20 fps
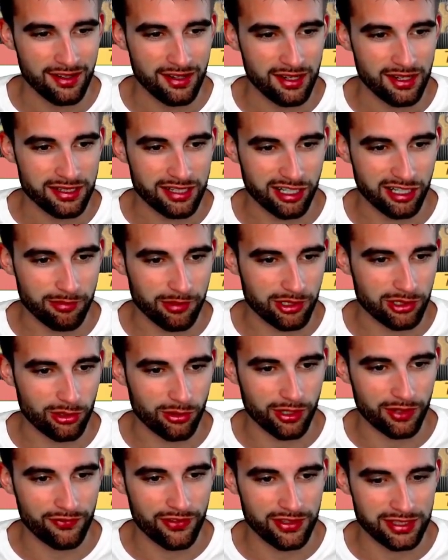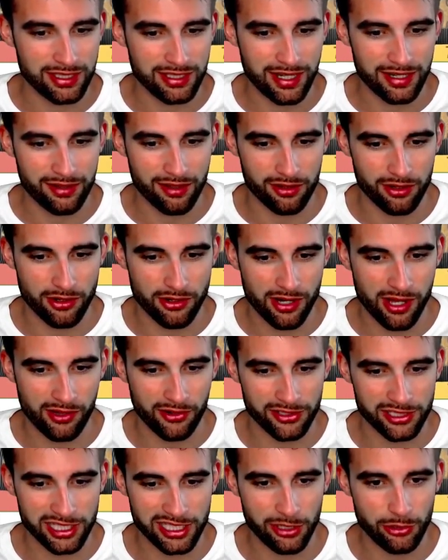Terry McLaurin,
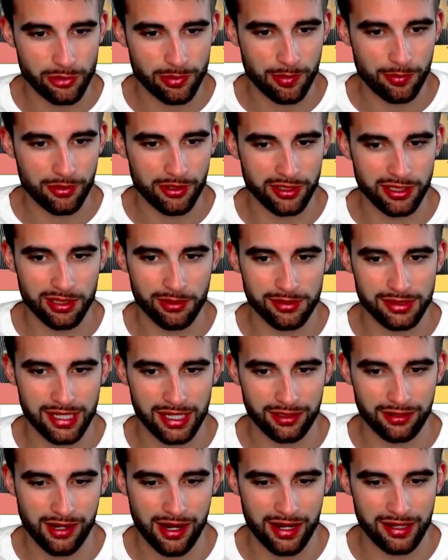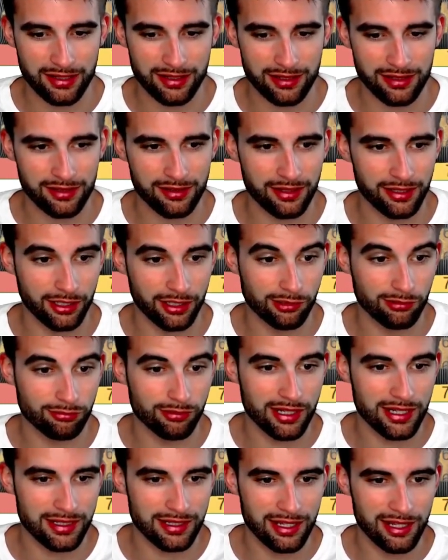$5,900. He's always been pretty good with Taylor Heineke. Had a
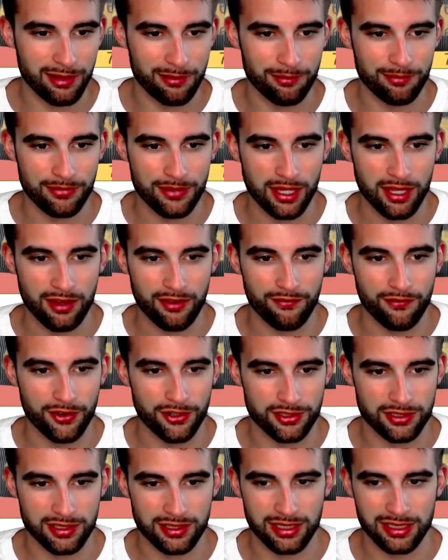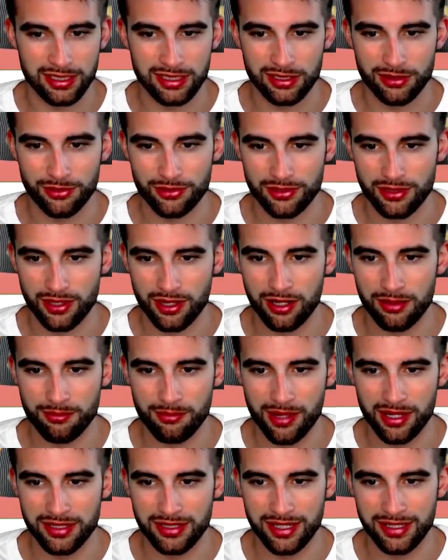great game versus the Eagles on
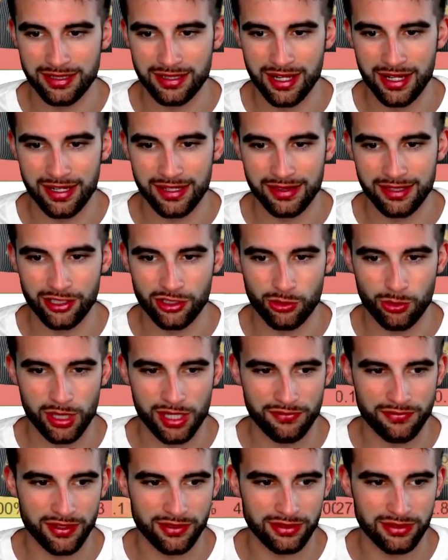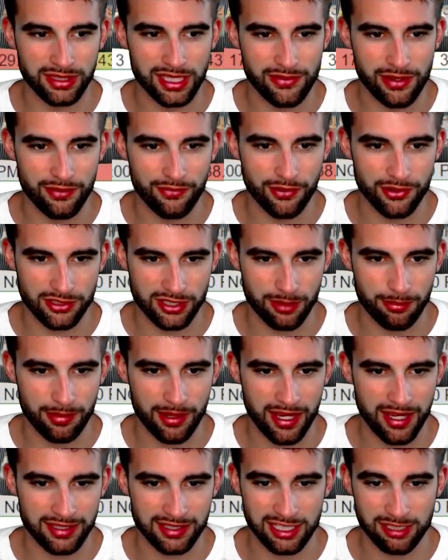Monday night. Their 25th DVA versus the pass.